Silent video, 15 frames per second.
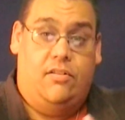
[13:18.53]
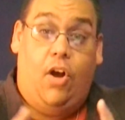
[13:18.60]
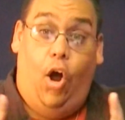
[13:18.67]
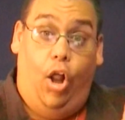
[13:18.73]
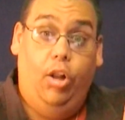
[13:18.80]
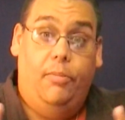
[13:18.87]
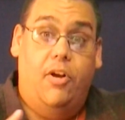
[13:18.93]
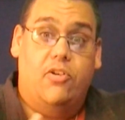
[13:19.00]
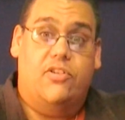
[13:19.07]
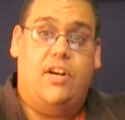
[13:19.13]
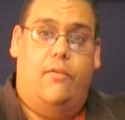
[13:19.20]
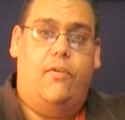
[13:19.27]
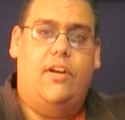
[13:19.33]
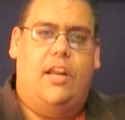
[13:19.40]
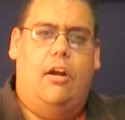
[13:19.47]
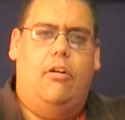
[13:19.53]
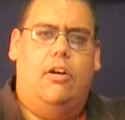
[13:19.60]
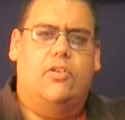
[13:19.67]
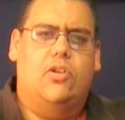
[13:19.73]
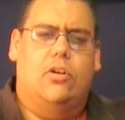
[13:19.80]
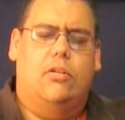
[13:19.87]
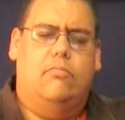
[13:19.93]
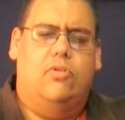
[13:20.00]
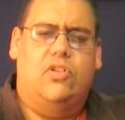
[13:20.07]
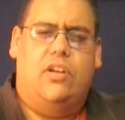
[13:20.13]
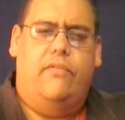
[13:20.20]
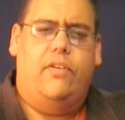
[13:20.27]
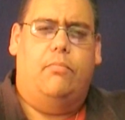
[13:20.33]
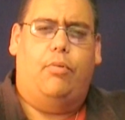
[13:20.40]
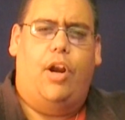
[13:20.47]
almost every character was
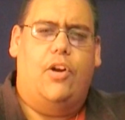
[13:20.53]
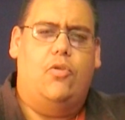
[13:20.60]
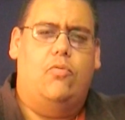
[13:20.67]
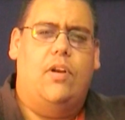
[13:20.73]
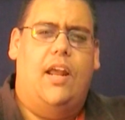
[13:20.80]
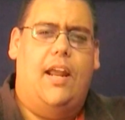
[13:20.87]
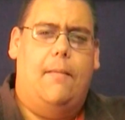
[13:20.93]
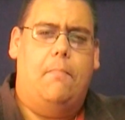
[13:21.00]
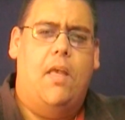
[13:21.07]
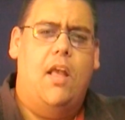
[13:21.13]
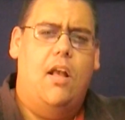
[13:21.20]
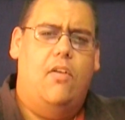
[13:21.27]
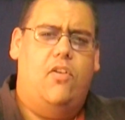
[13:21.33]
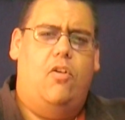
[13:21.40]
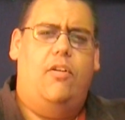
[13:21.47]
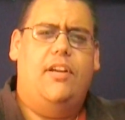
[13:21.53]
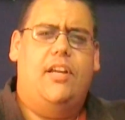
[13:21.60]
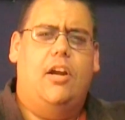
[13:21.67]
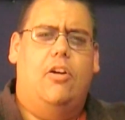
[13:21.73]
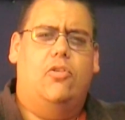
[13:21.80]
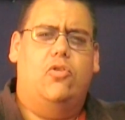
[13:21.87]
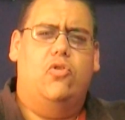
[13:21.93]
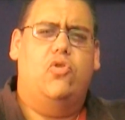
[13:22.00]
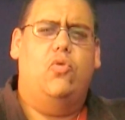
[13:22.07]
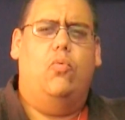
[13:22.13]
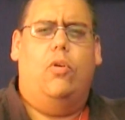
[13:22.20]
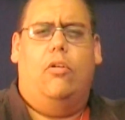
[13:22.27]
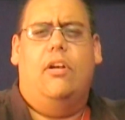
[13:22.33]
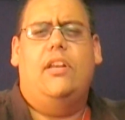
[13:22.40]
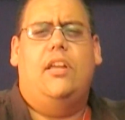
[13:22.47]
given a brand new name. The only characters who
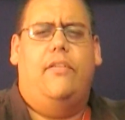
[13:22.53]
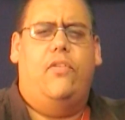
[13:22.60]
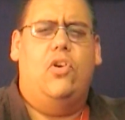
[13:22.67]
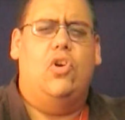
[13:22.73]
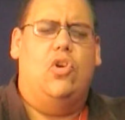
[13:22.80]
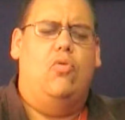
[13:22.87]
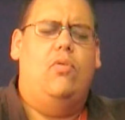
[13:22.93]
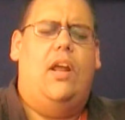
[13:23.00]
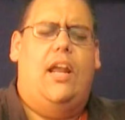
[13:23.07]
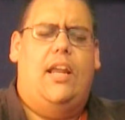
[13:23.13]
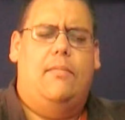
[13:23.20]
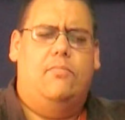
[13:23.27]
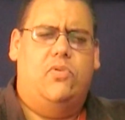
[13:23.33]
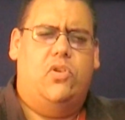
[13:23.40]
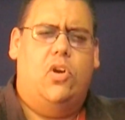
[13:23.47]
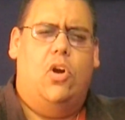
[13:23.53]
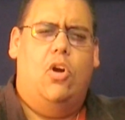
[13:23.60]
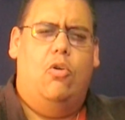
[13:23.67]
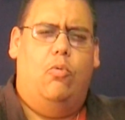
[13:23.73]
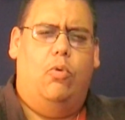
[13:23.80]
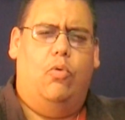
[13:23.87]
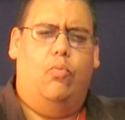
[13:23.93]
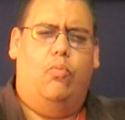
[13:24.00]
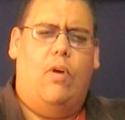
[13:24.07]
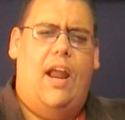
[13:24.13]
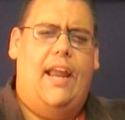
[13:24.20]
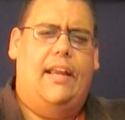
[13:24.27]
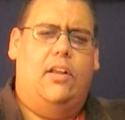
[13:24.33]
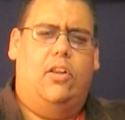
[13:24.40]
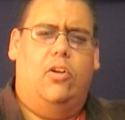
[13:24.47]
weren't given new names were
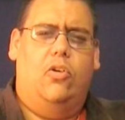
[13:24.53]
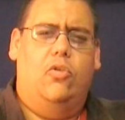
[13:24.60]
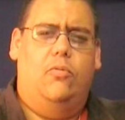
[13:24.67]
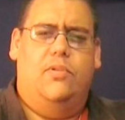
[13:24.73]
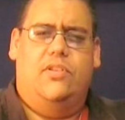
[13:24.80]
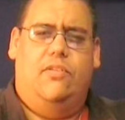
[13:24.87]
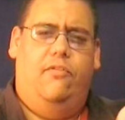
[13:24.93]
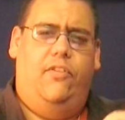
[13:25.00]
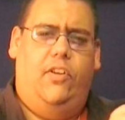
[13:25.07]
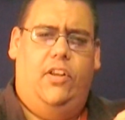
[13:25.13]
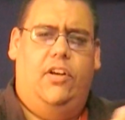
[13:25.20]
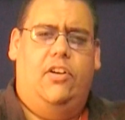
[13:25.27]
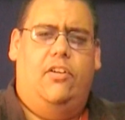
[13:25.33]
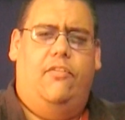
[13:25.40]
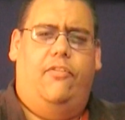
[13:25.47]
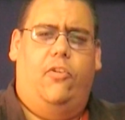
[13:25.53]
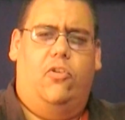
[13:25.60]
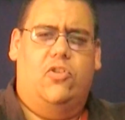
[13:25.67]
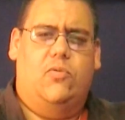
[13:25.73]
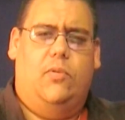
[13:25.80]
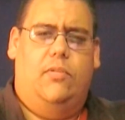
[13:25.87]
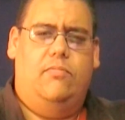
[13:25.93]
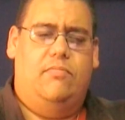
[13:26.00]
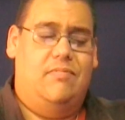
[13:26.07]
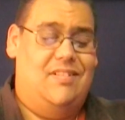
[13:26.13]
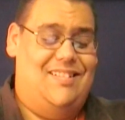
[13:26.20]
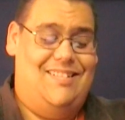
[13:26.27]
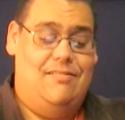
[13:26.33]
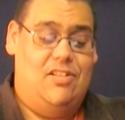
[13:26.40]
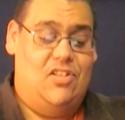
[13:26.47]
Wrangler, who was the villain in the first one,
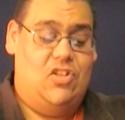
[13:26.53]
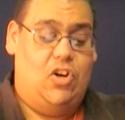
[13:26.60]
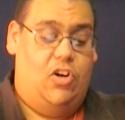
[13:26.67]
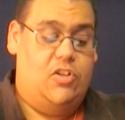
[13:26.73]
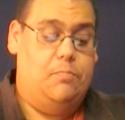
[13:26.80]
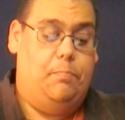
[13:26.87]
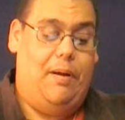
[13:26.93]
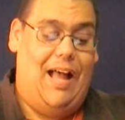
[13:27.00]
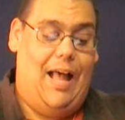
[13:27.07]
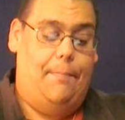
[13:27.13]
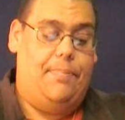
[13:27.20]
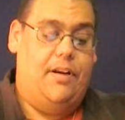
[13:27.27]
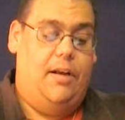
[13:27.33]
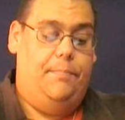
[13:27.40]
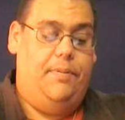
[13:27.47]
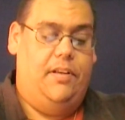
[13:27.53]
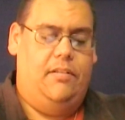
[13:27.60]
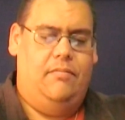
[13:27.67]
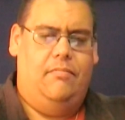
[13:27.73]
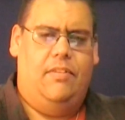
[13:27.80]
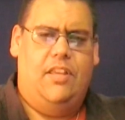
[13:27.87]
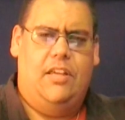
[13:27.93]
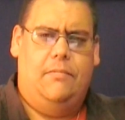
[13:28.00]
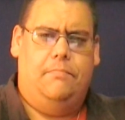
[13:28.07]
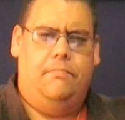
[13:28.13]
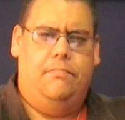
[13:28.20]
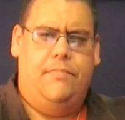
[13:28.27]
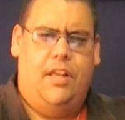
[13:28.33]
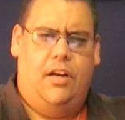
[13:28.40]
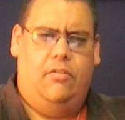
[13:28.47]
starts popping up in the,
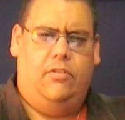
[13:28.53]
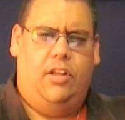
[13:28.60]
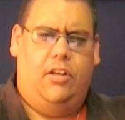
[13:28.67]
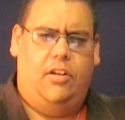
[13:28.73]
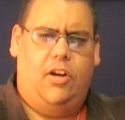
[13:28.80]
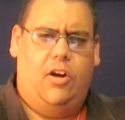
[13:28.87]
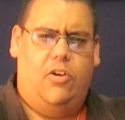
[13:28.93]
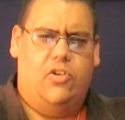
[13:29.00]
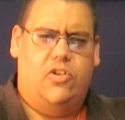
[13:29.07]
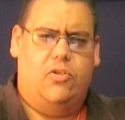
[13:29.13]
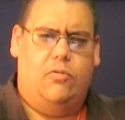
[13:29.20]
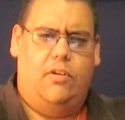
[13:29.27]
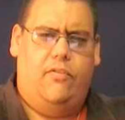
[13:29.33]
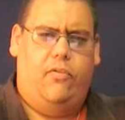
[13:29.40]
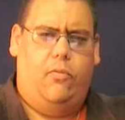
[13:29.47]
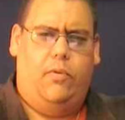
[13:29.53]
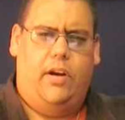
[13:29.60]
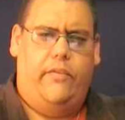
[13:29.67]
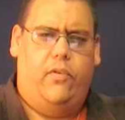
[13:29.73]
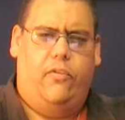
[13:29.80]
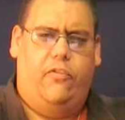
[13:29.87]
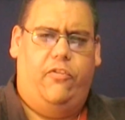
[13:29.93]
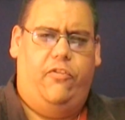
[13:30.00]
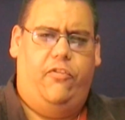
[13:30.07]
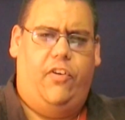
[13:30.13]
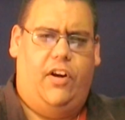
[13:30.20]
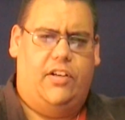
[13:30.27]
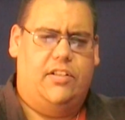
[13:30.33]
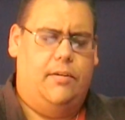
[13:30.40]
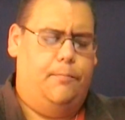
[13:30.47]
you know, Little Cars 3 for whatever
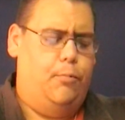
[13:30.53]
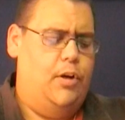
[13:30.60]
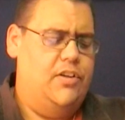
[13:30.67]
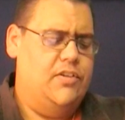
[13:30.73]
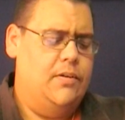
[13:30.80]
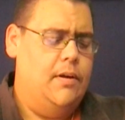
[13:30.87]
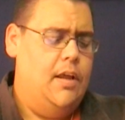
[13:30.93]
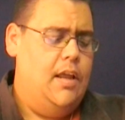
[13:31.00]
fucked up reason,